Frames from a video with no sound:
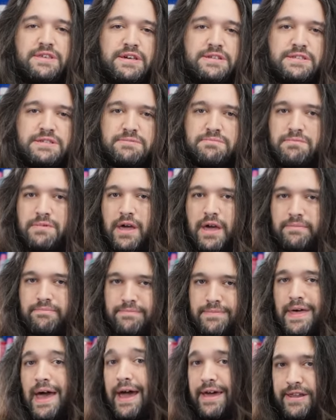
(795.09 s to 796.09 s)
that's
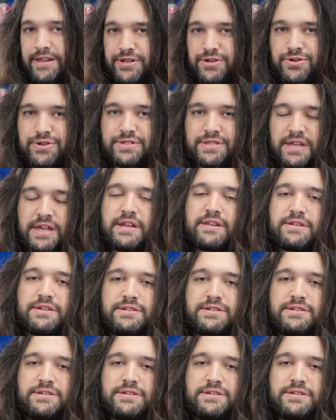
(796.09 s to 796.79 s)
not that interesting,